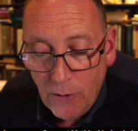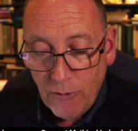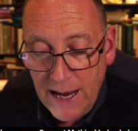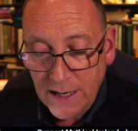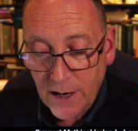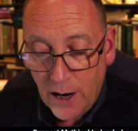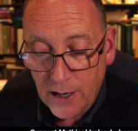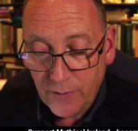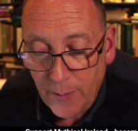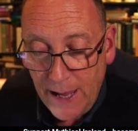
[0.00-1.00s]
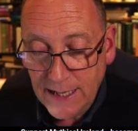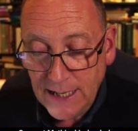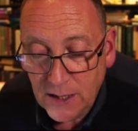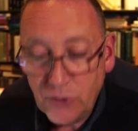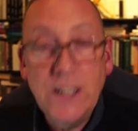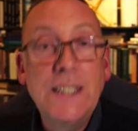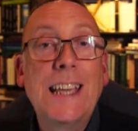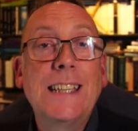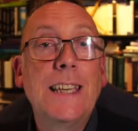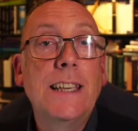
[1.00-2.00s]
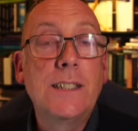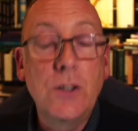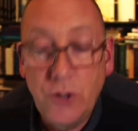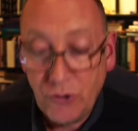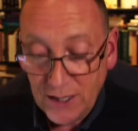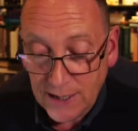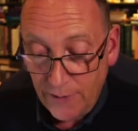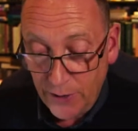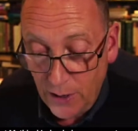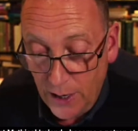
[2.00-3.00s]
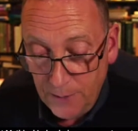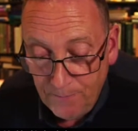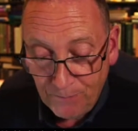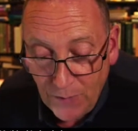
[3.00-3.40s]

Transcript: reigned in Ireland from AD 366 to 379.